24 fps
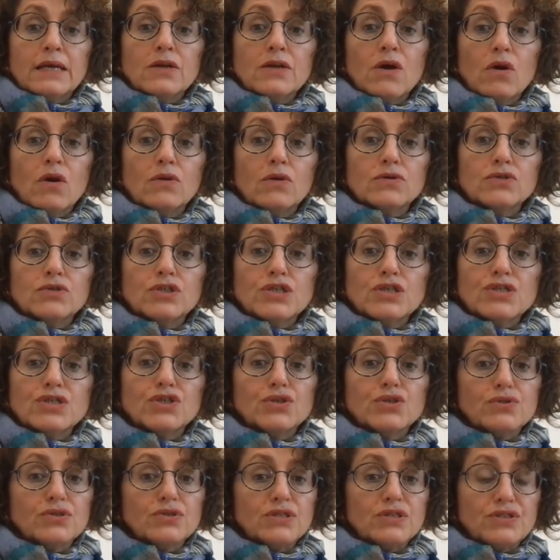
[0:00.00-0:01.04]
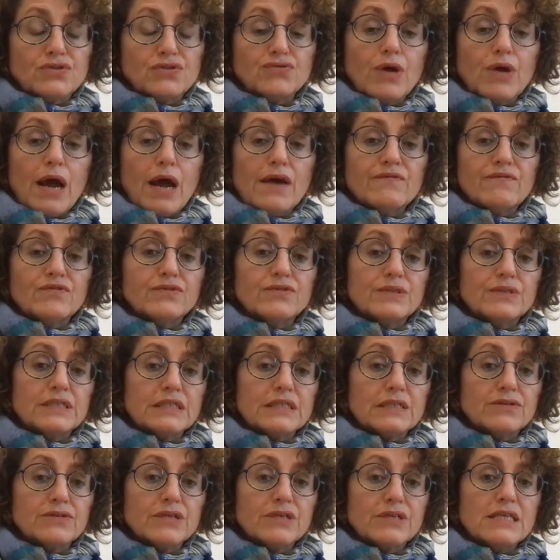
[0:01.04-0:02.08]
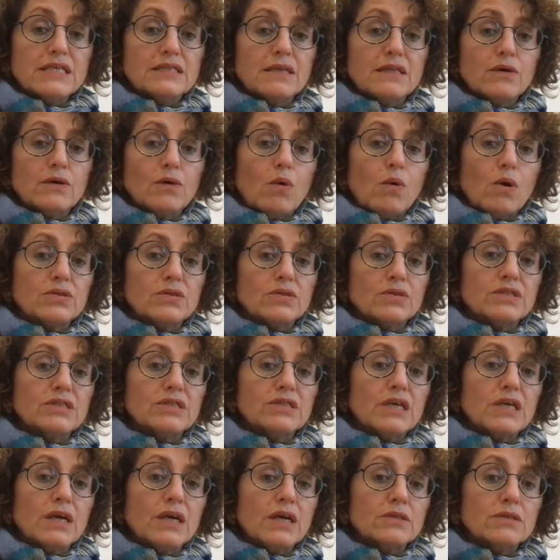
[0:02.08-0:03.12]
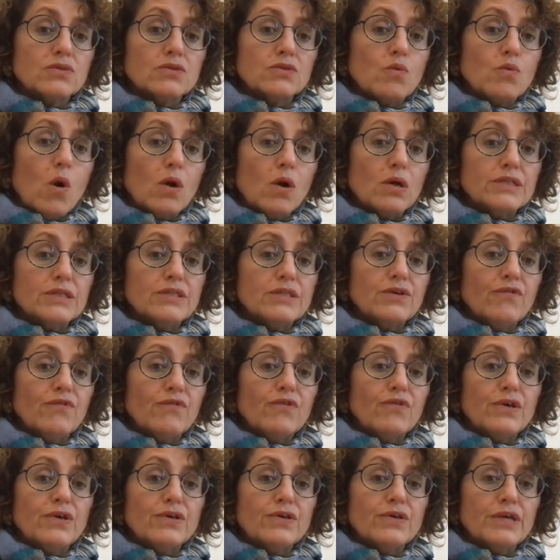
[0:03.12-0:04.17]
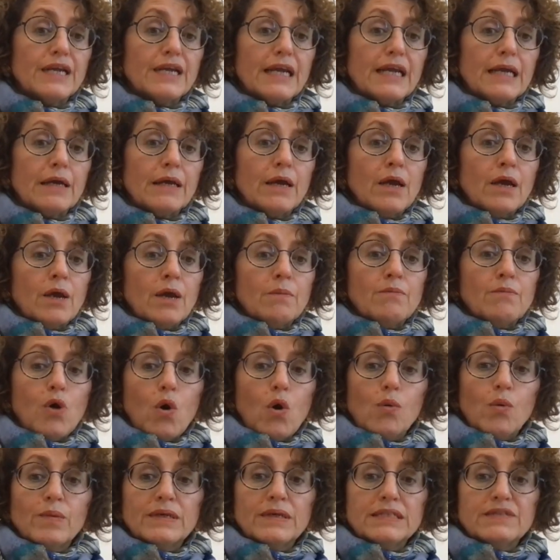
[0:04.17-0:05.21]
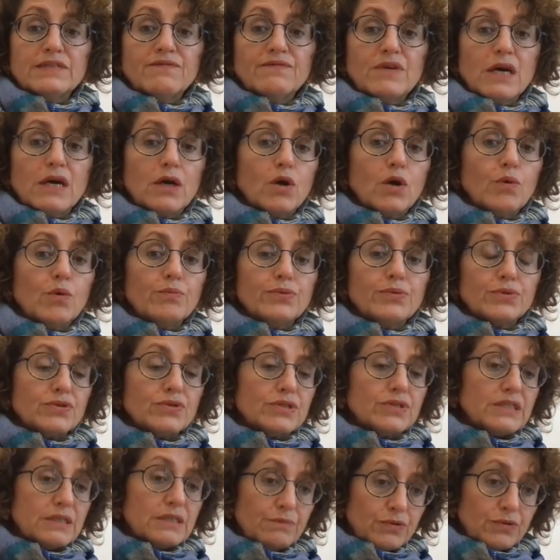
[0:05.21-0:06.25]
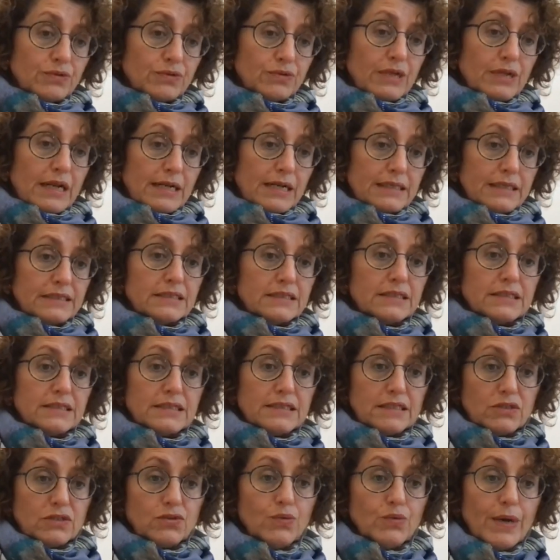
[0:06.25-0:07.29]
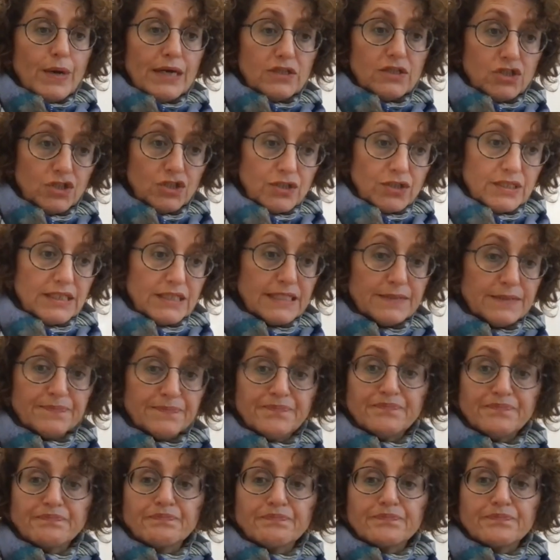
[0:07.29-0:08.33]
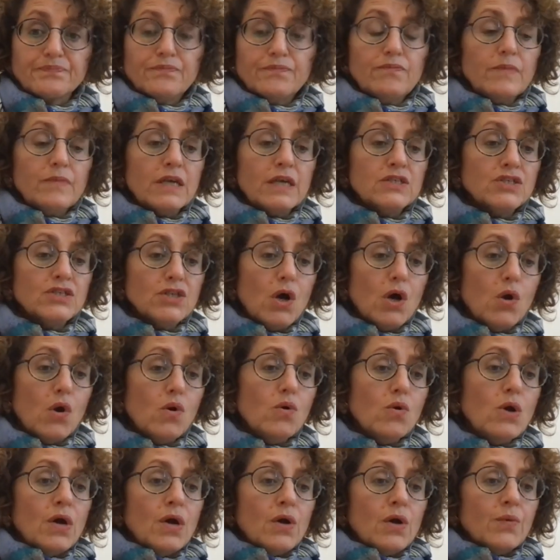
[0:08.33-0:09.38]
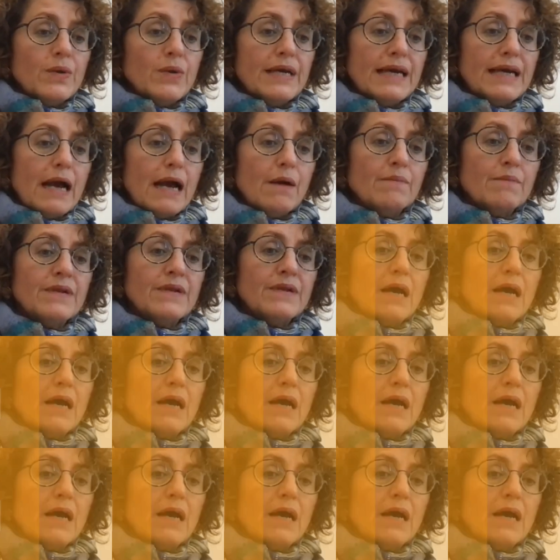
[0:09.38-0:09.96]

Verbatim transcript: technologies should strive to increase the quantity and quality of learning moments via computer-simulated situations. So we